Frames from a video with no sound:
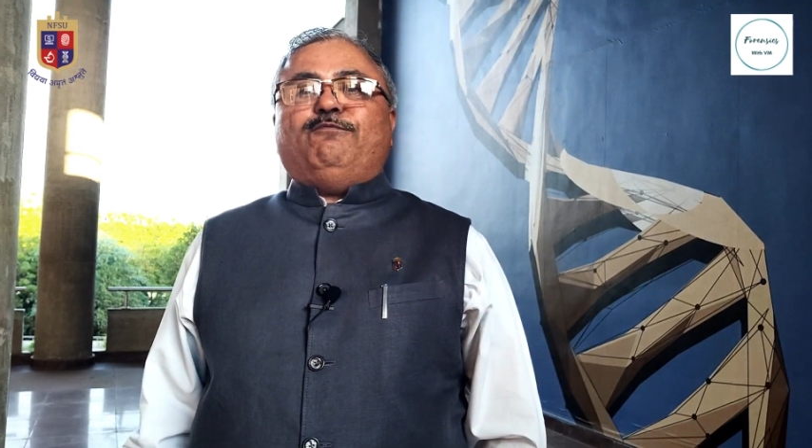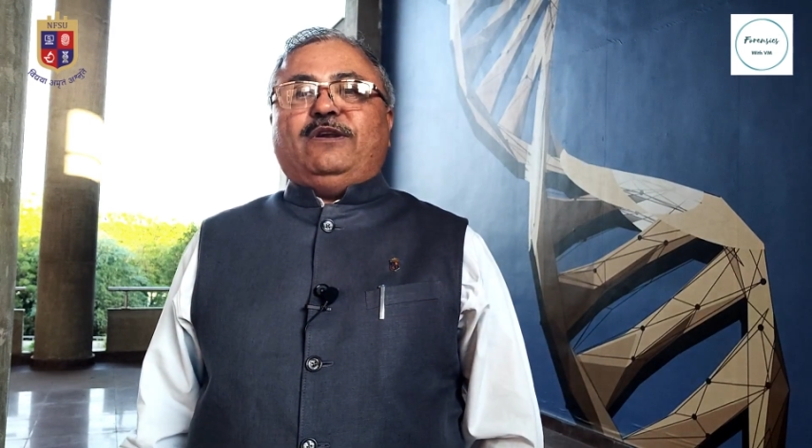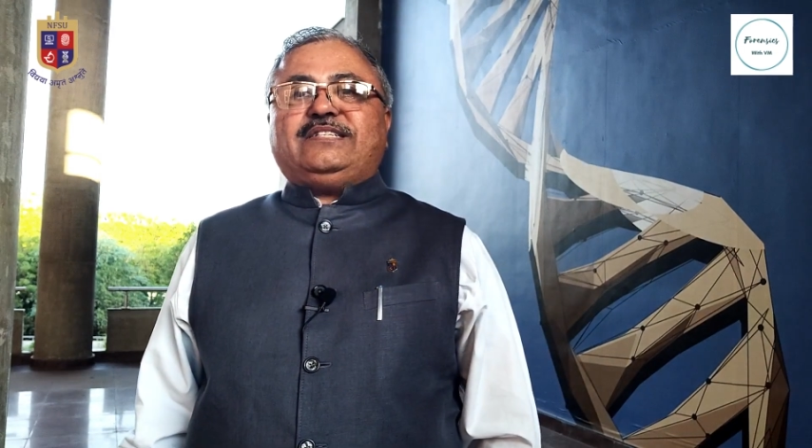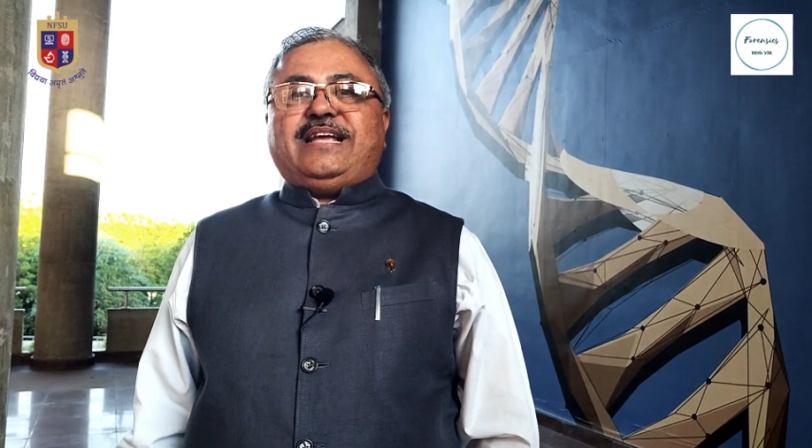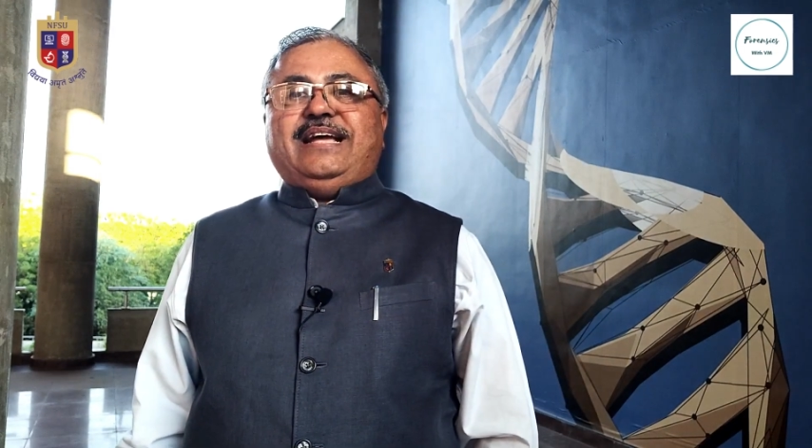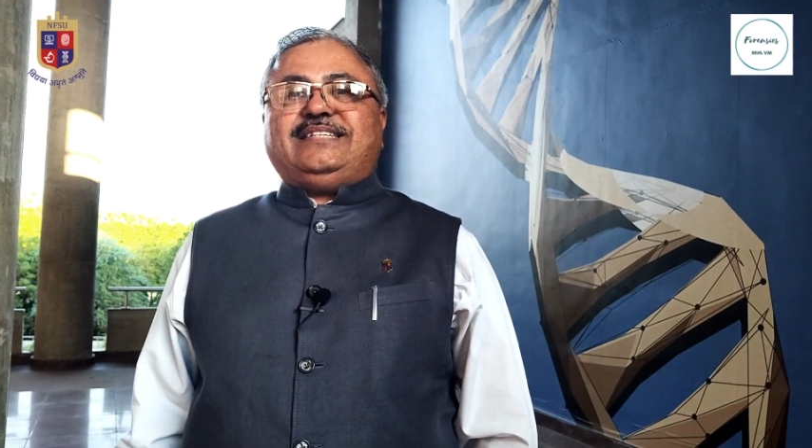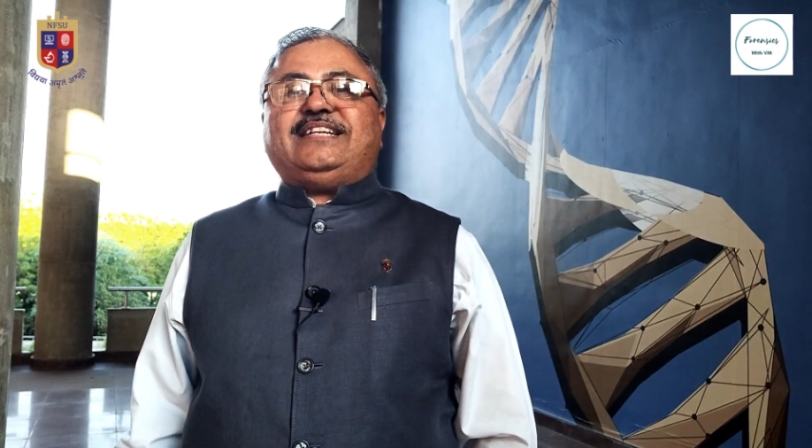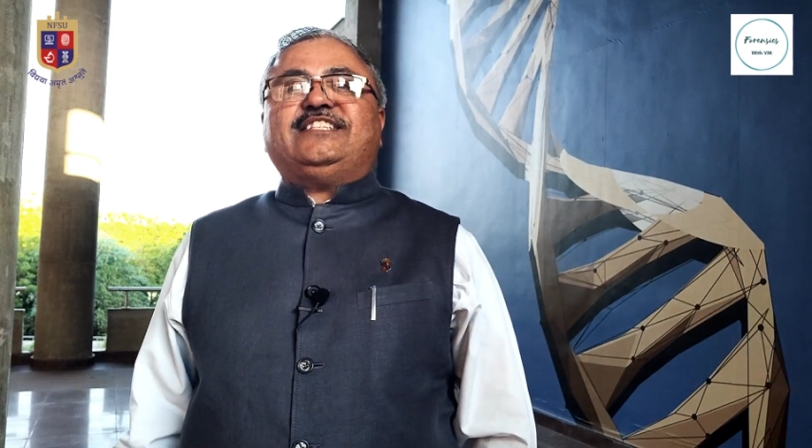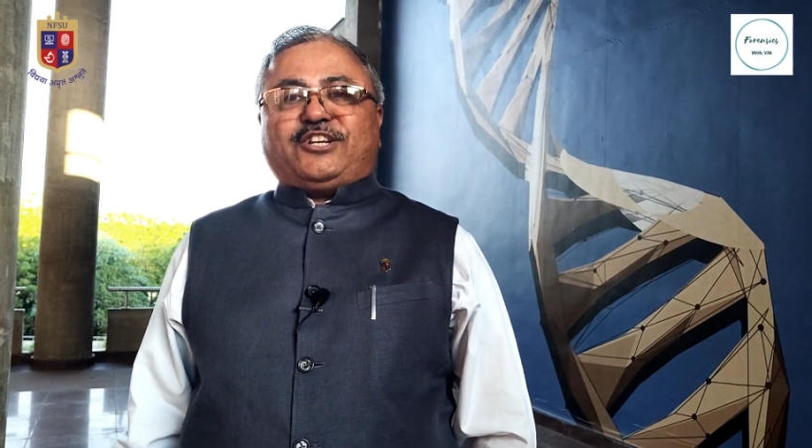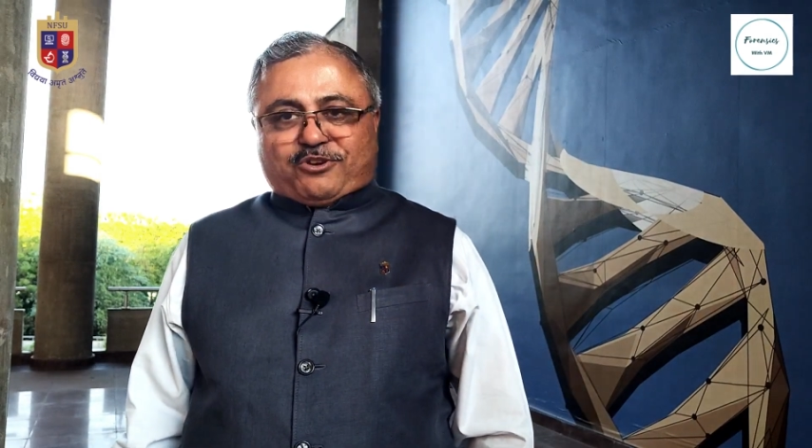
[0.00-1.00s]
Police Science
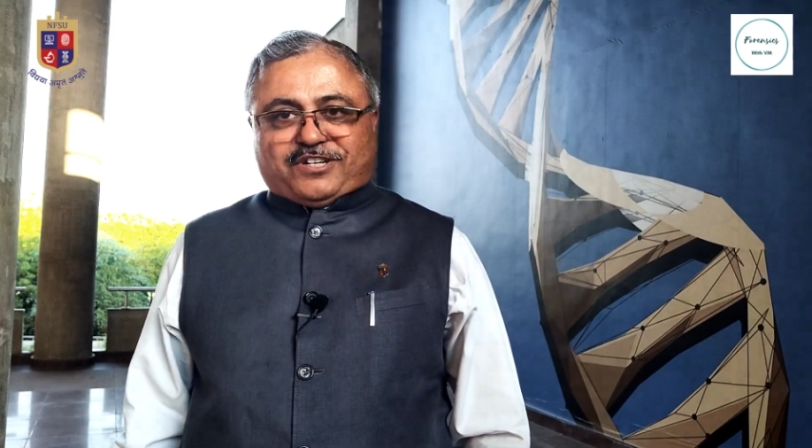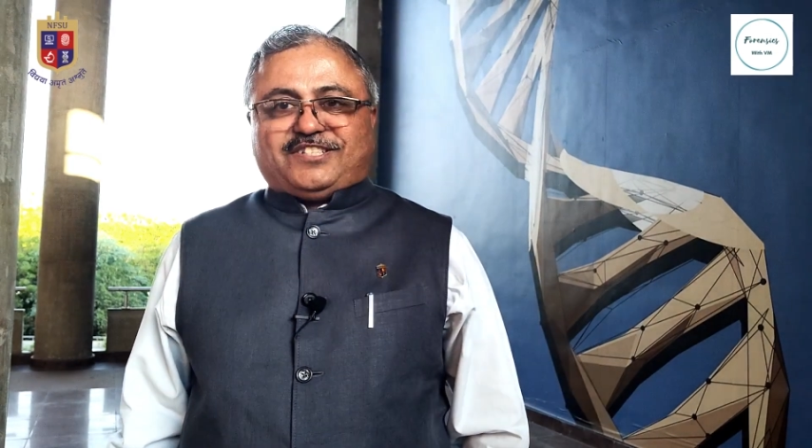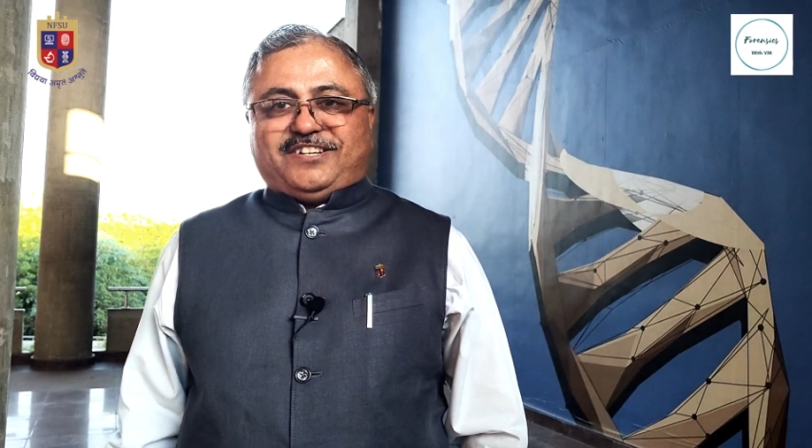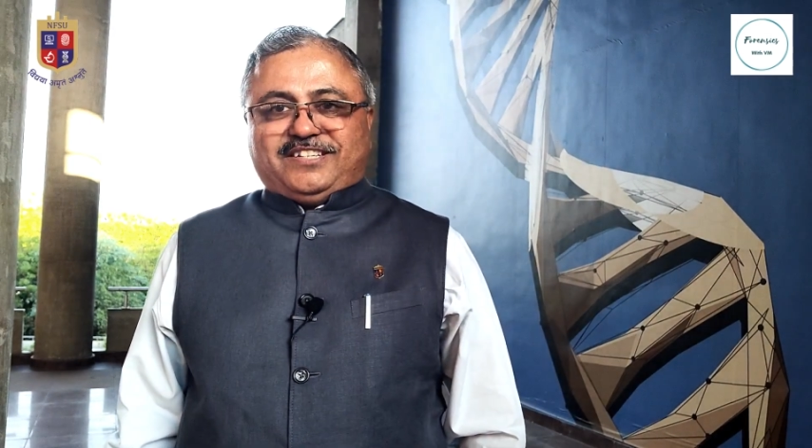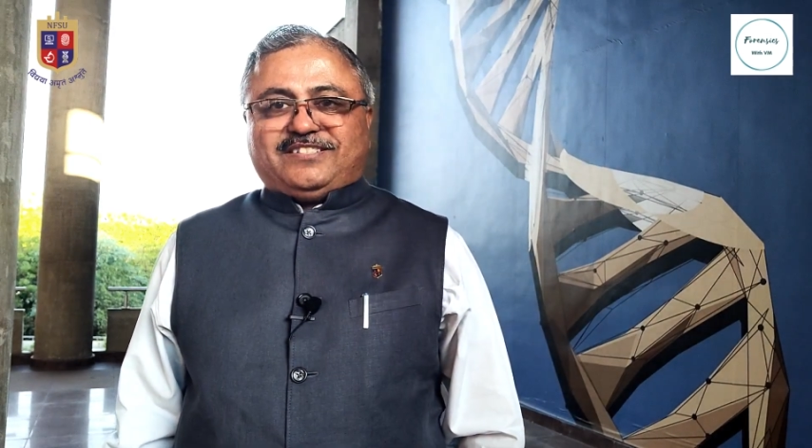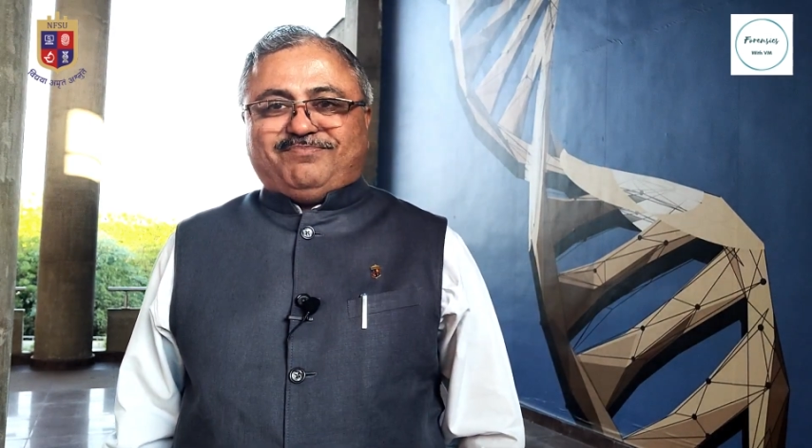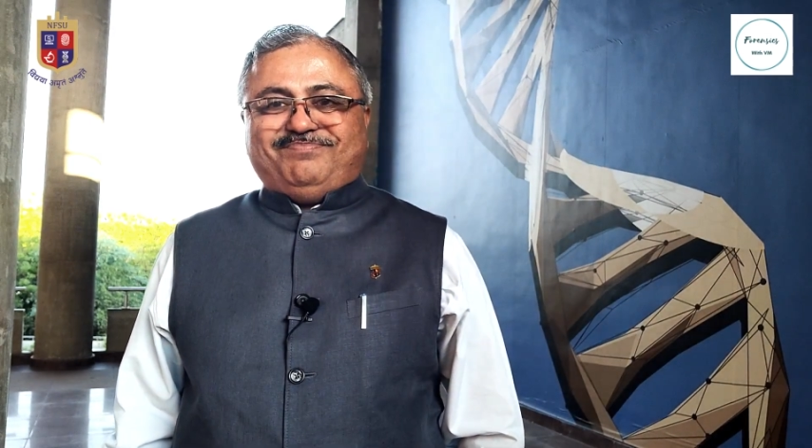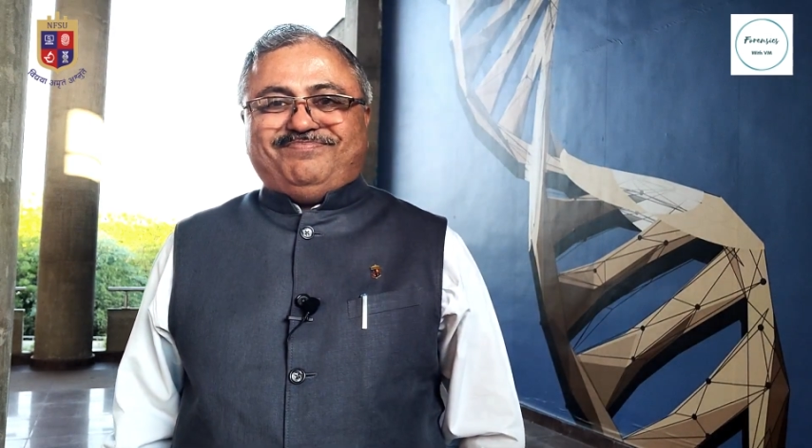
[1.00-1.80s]
and Security Studies.